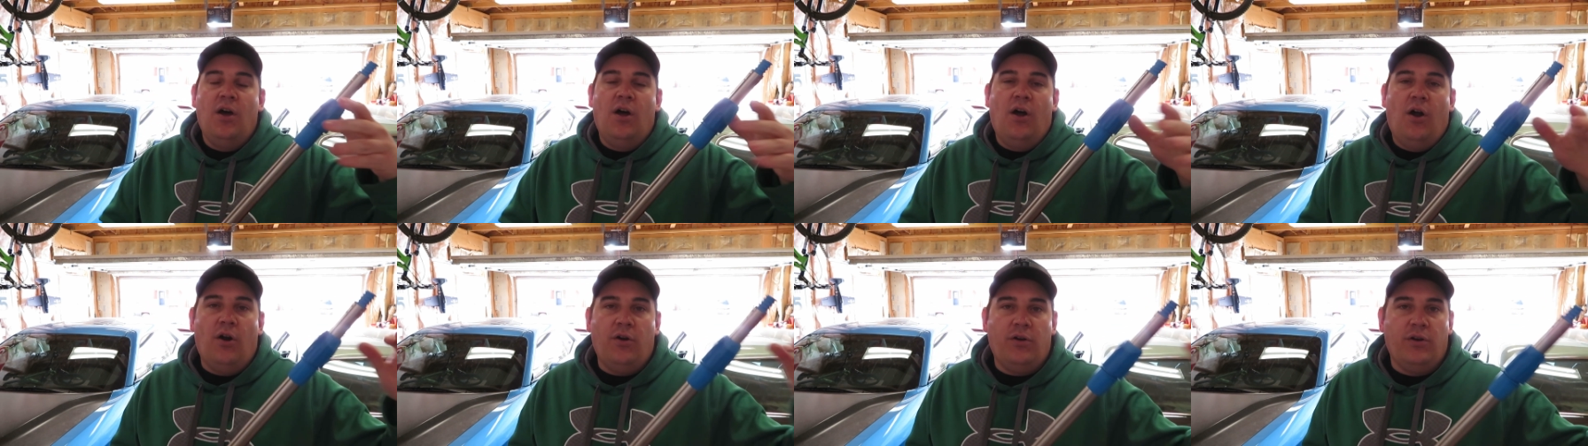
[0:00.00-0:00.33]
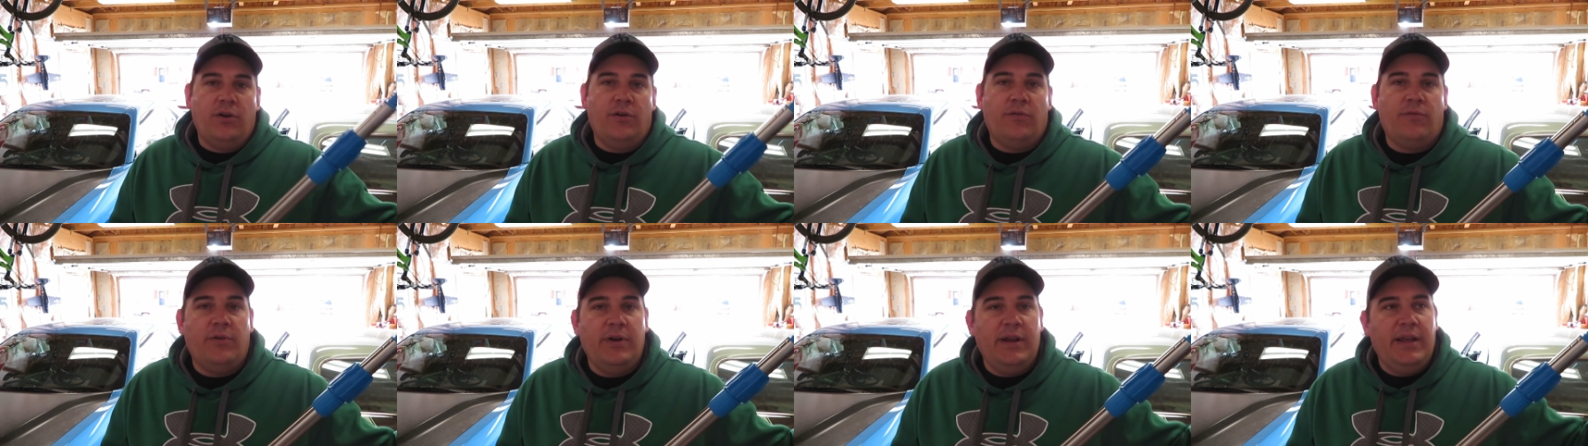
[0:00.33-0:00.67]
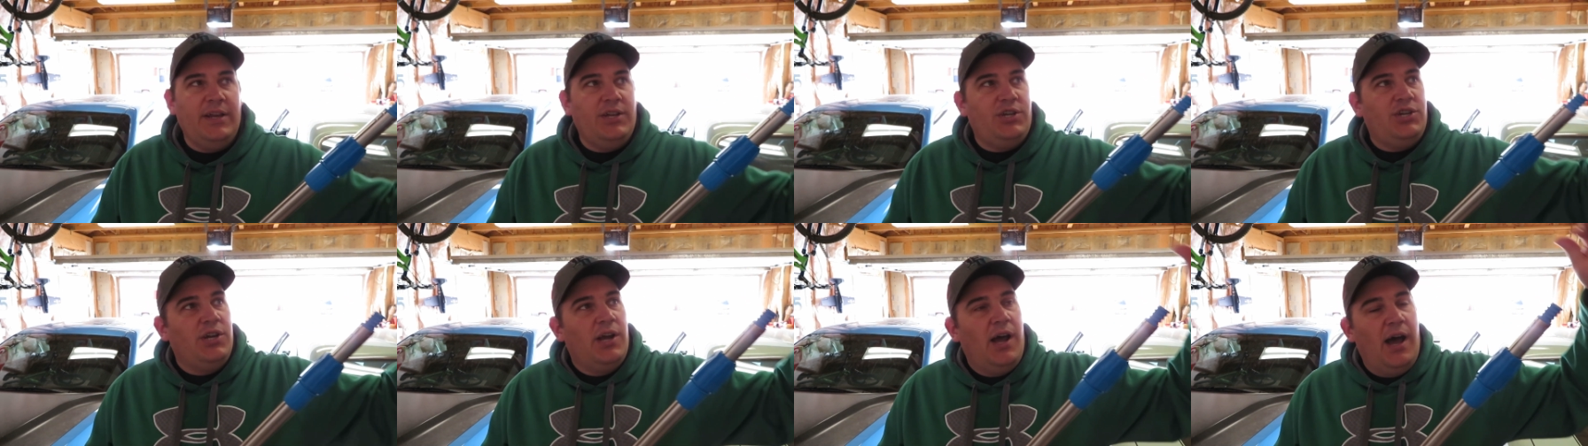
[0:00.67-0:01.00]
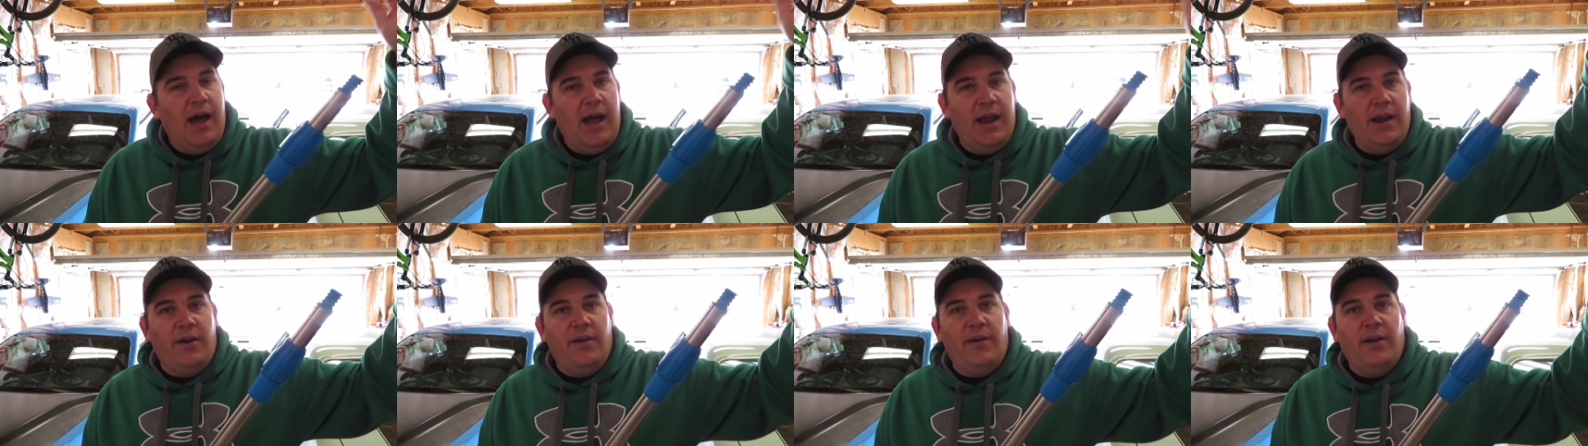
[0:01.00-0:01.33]
harder to reach,
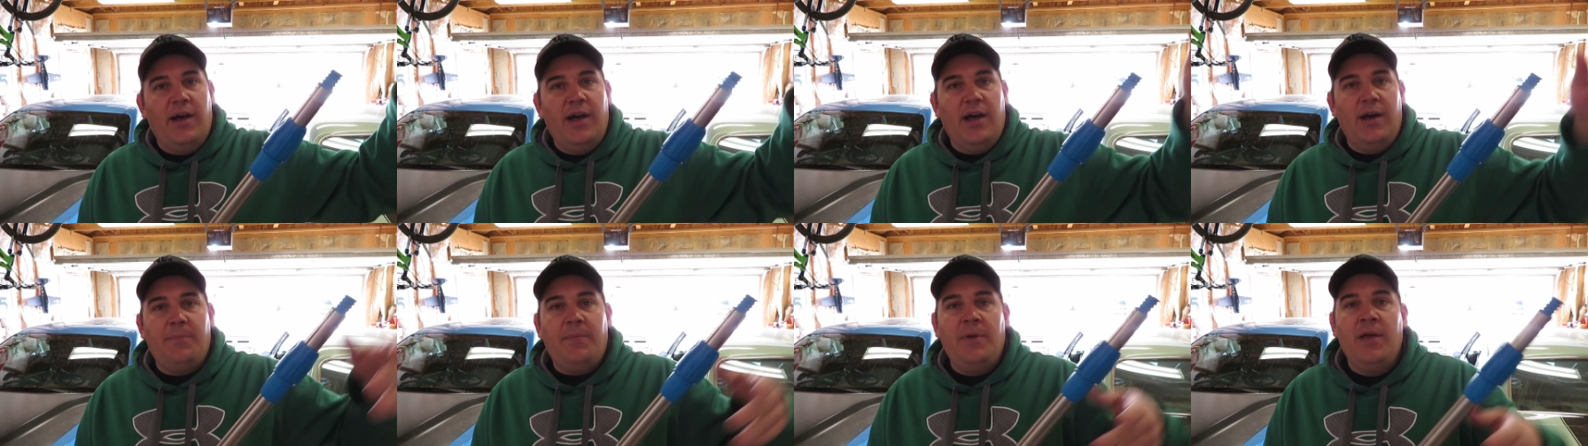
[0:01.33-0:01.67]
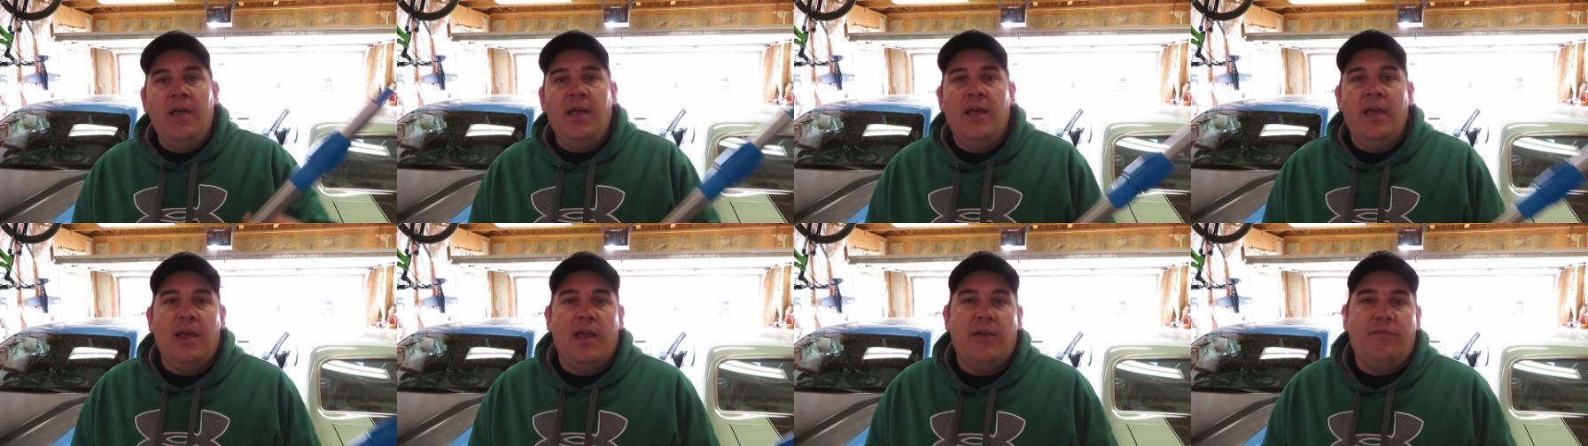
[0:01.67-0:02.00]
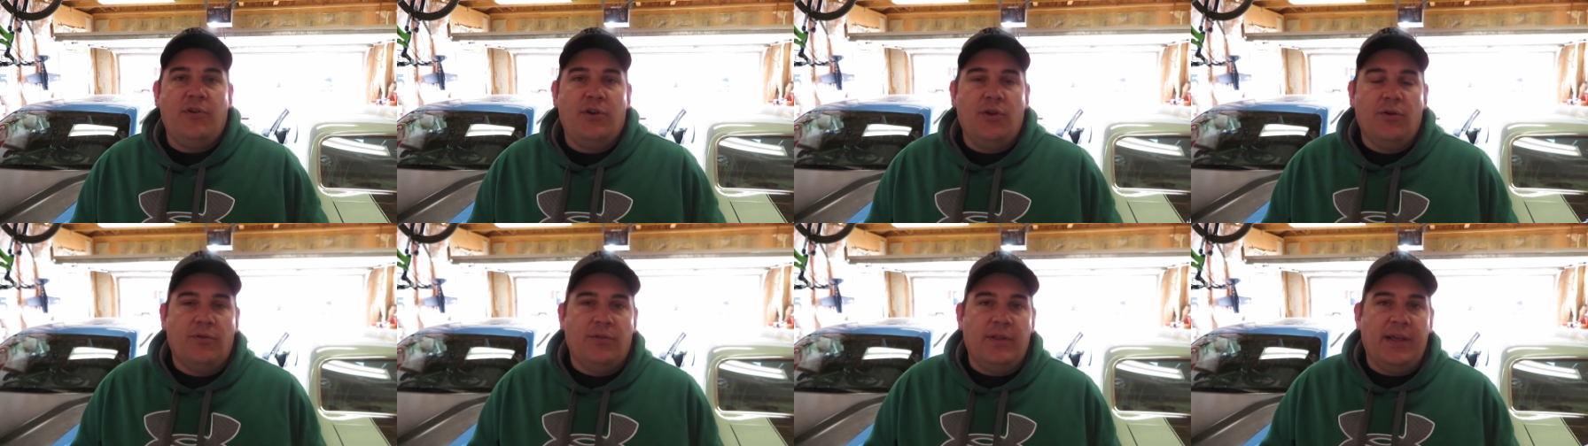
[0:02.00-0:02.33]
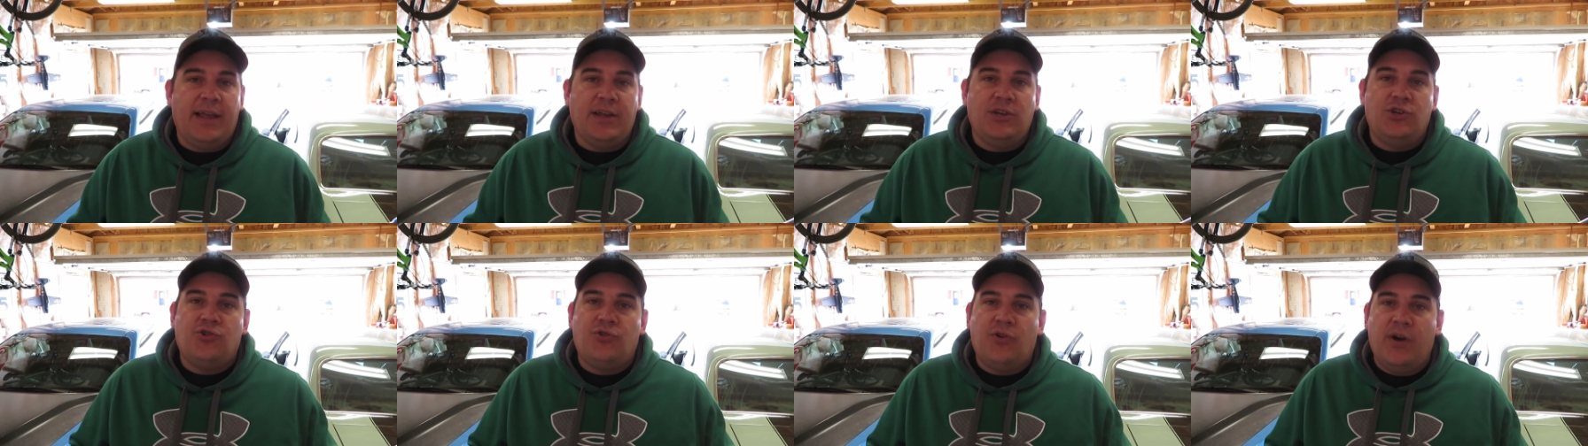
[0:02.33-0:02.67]
higher up. If you're doing like
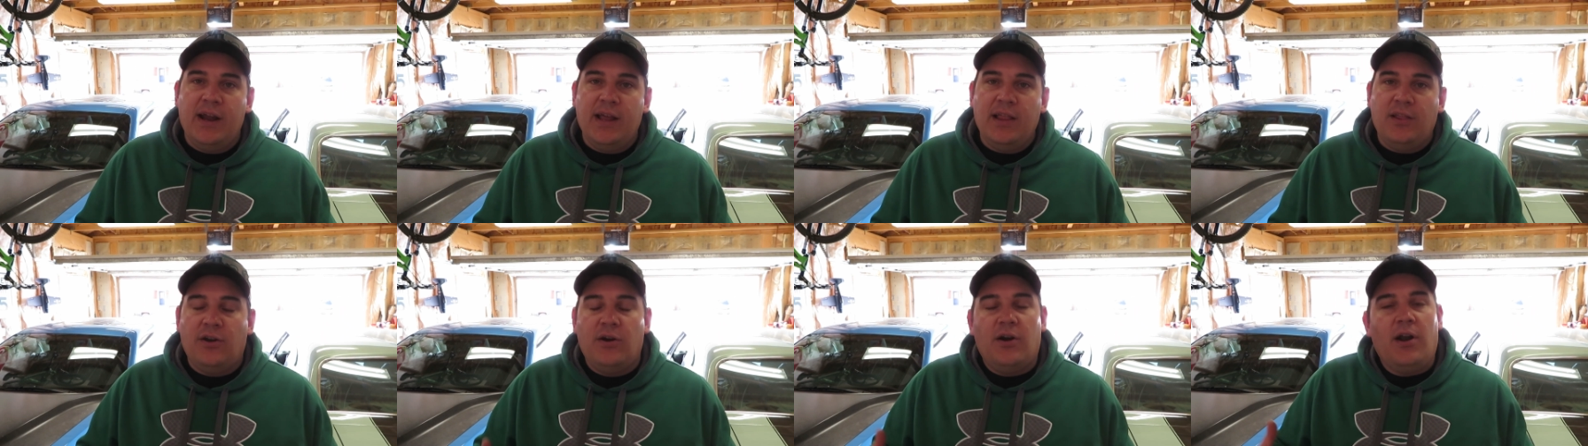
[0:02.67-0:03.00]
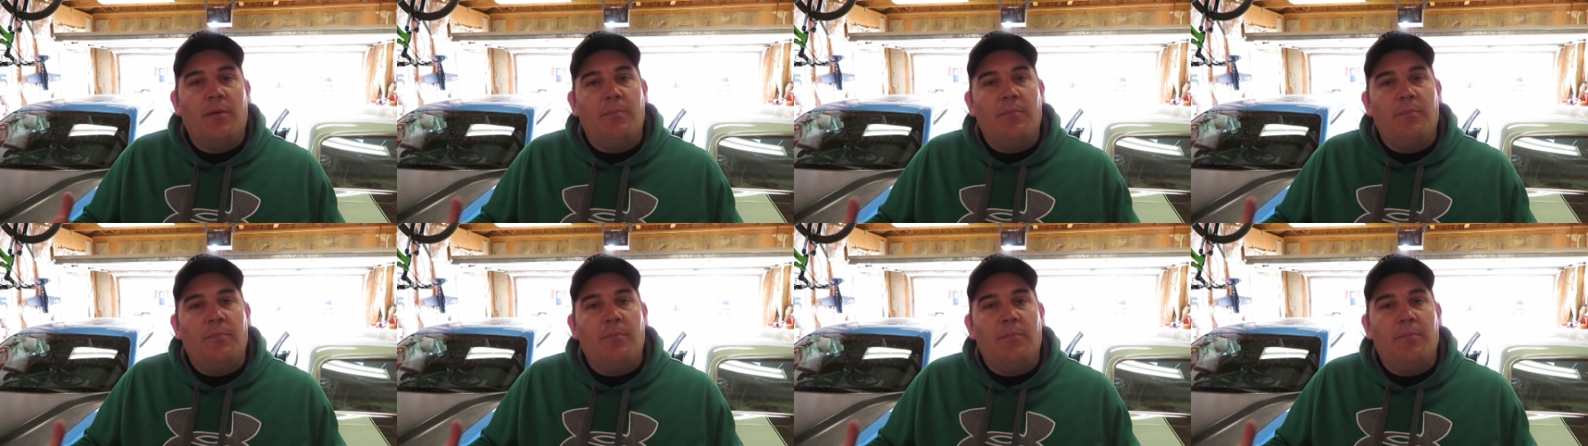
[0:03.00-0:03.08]
a trailer,